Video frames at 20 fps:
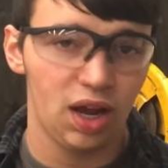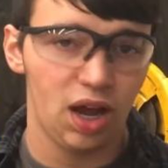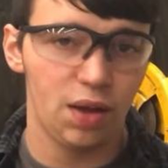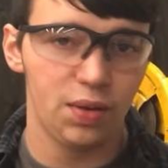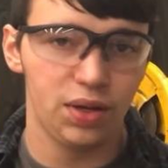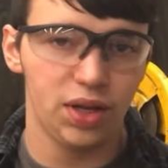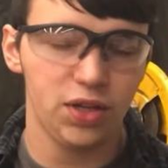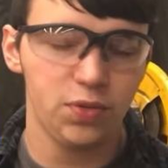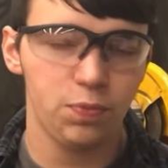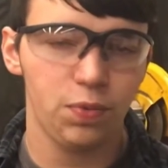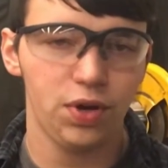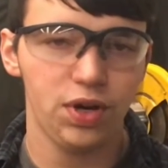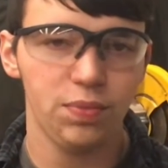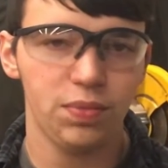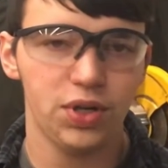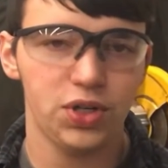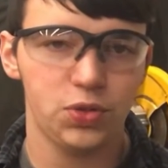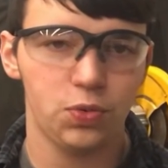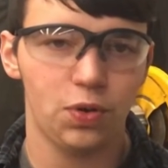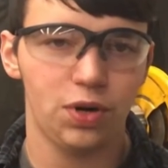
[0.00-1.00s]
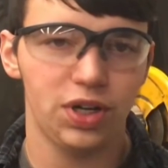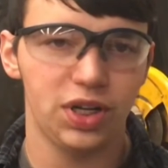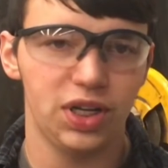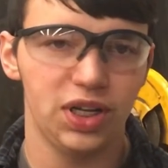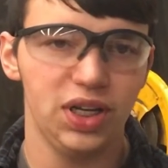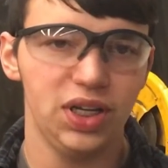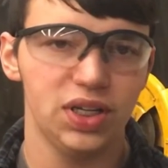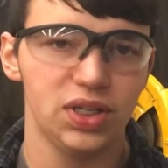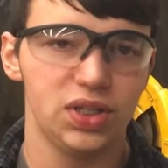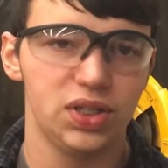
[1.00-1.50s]
I mean, that's pretty much what it
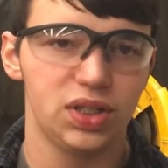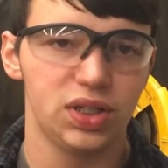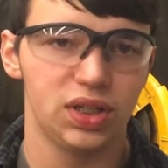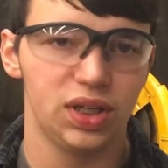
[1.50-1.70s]
is.